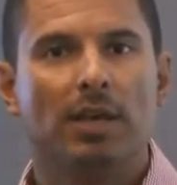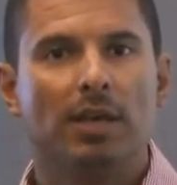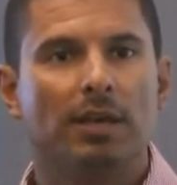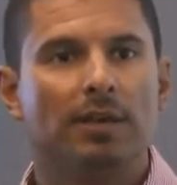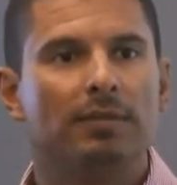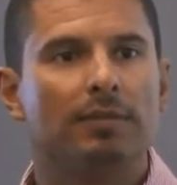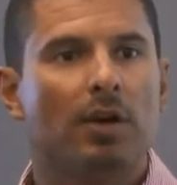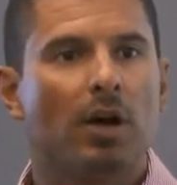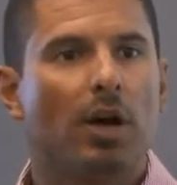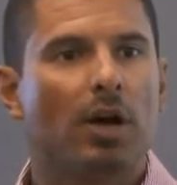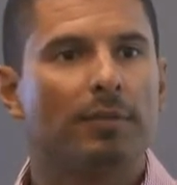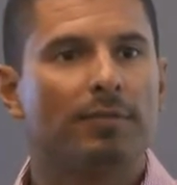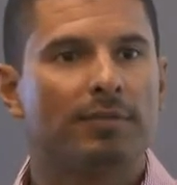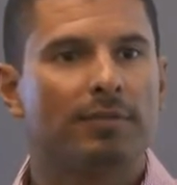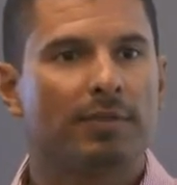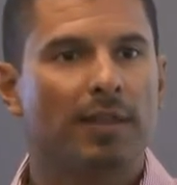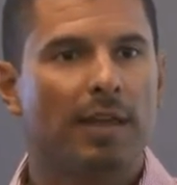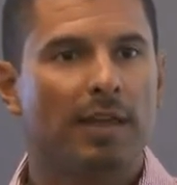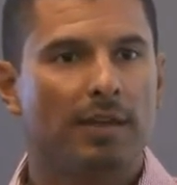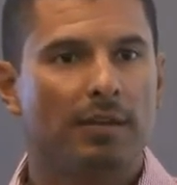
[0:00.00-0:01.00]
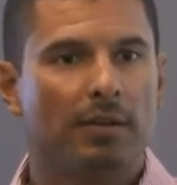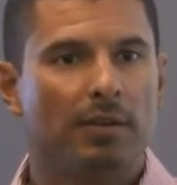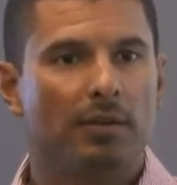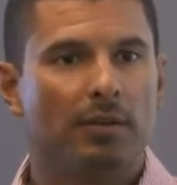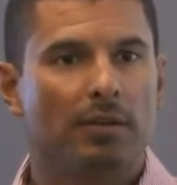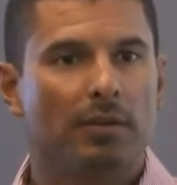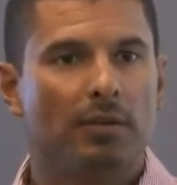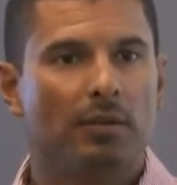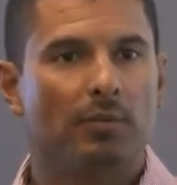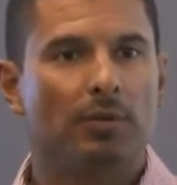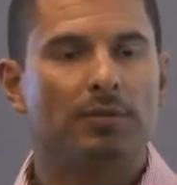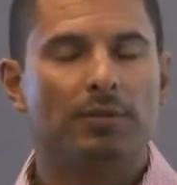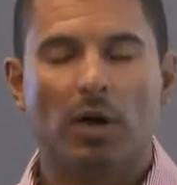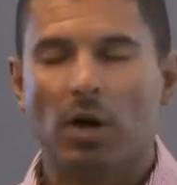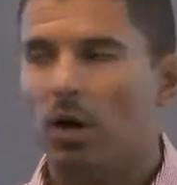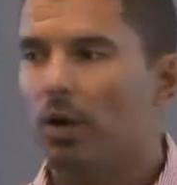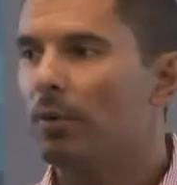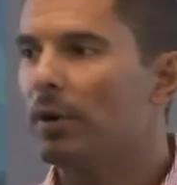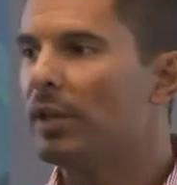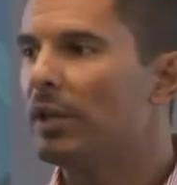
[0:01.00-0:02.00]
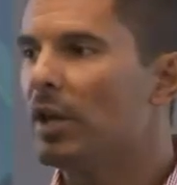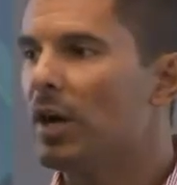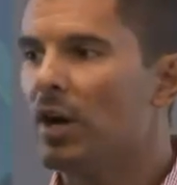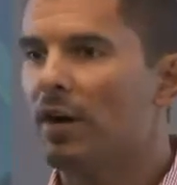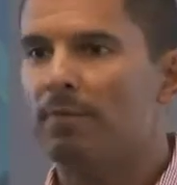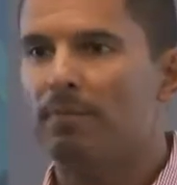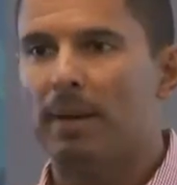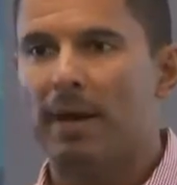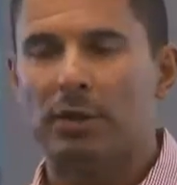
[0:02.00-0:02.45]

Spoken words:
his offset was already off